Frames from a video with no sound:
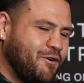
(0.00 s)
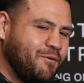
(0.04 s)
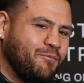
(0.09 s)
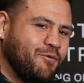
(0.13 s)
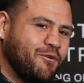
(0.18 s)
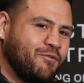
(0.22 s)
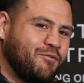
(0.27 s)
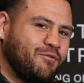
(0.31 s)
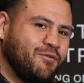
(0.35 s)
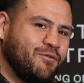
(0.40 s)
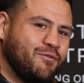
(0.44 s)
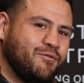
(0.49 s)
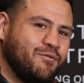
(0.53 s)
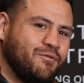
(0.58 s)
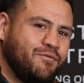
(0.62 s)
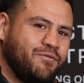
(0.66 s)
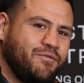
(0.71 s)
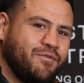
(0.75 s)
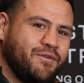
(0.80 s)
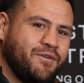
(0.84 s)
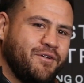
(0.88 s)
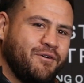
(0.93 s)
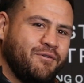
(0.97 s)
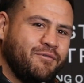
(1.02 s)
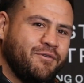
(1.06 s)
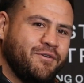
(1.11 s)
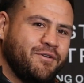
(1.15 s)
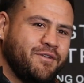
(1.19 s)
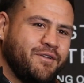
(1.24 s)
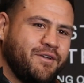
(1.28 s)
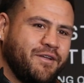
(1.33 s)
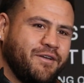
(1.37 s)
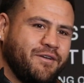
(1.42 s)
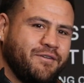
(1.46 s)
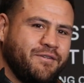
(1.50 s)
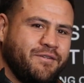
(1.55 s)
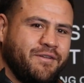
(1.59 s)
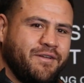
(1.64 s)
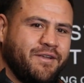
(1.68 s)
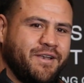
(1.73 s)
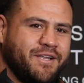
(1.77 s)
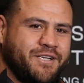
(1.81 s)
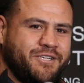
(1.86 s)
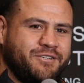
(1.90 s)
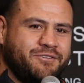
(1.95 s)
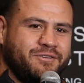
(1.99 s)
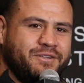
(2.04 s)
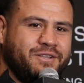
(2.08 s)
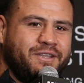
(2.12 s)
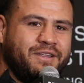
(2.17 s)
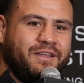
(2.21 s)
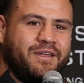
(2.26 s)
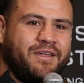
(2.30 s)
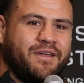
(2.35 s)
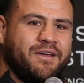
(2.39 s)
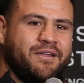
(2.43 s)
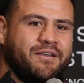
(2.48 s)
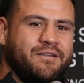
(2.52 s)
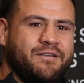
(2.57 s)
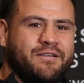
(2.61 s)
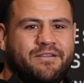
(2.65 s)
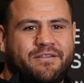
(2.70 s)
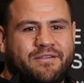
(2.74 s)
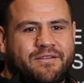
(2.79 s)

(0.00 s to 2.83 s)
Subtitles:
I'm not too good for no one, you know. Unless you're a dickhead,